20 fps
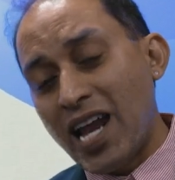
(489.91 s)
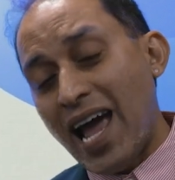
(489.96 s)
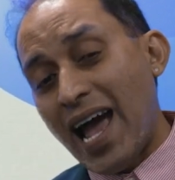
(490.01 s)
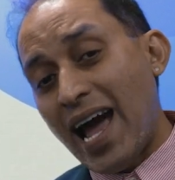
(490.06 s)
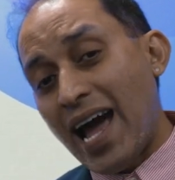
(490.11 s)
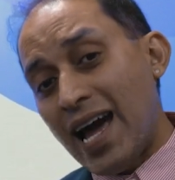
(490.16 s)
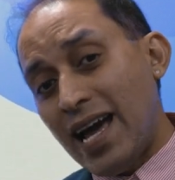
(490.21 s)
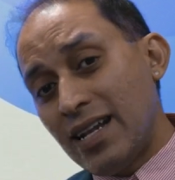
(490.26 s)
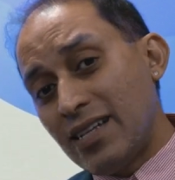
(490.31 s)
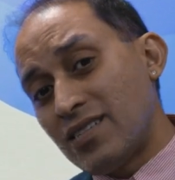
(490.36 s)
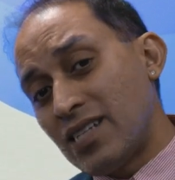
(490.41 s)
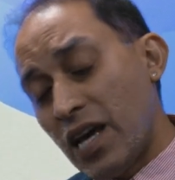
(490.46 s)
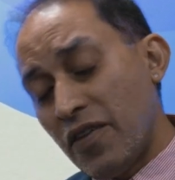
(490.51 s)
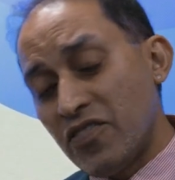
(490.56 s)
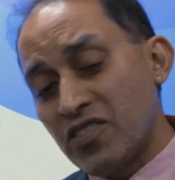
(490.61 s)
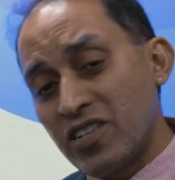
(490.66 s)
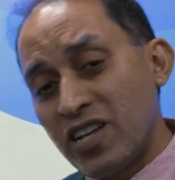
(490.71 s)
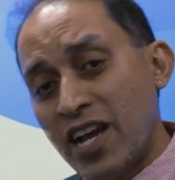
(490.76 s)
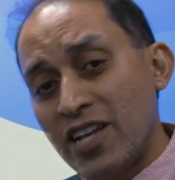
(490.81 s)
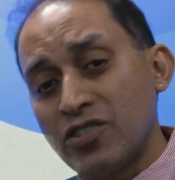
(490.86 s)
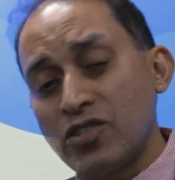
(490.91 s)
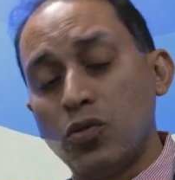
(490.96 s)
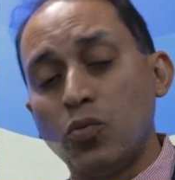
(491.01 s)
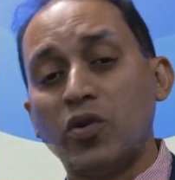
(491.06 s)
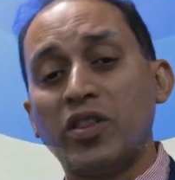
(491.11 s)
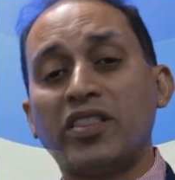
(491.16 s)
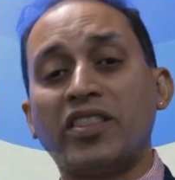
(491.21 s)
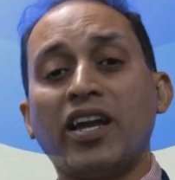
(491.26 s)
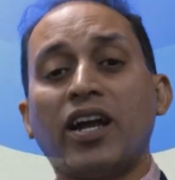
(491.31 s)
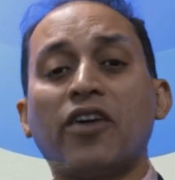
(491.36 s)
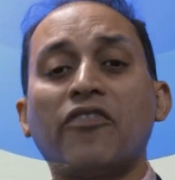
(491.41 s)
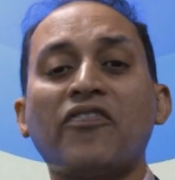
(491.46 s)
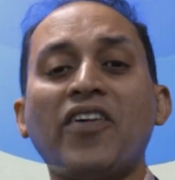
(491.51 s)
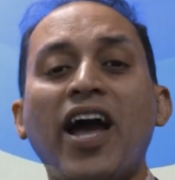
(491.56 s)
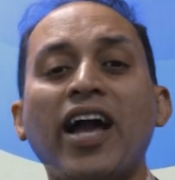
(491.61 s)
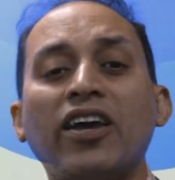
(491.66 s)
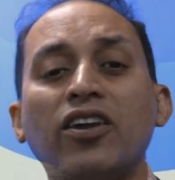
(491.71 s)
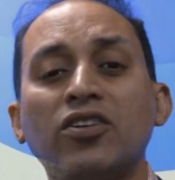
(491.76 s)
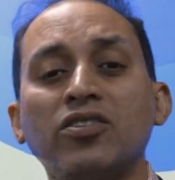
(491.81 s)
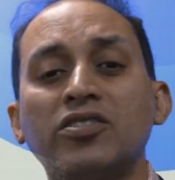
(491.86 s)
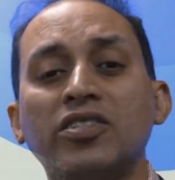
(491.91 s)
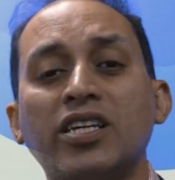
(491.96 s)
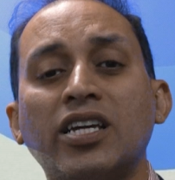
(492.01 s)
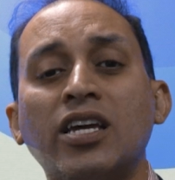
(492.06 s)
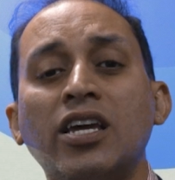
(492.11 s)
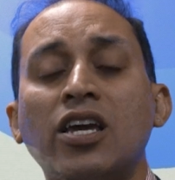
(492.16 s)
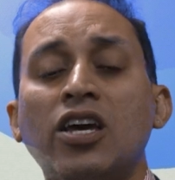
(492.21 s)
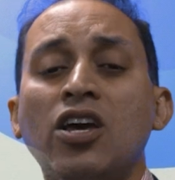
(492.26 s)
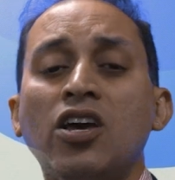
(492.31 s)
at Stuyvesant High School with their faculty,